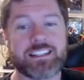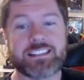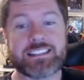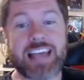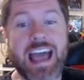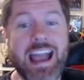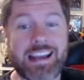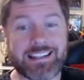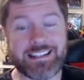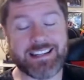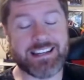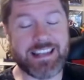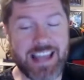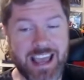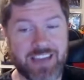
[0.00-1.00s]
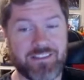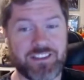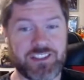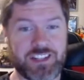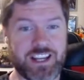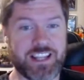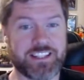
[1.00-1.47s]
Zach didn't have a
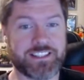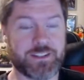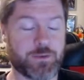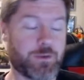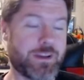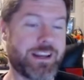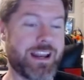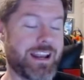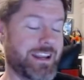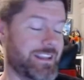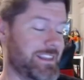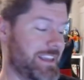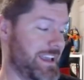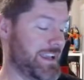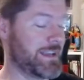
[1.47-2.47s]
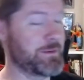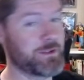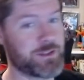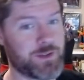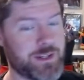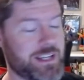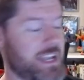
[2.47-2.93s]
chance to read anything
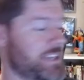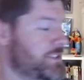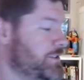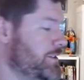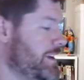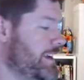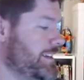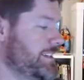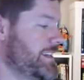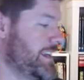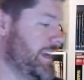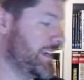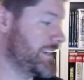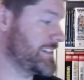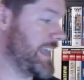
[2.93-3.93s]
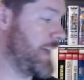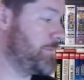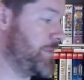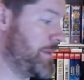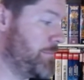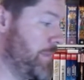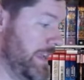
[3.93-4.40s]
between yesterday and today because I've
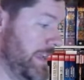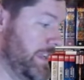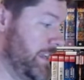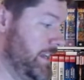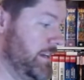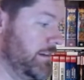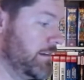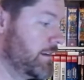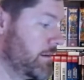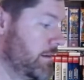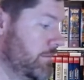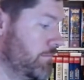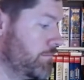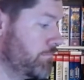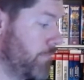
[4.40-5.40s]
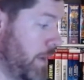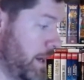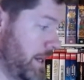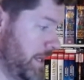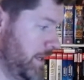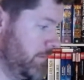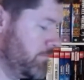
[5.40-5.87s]
been making money,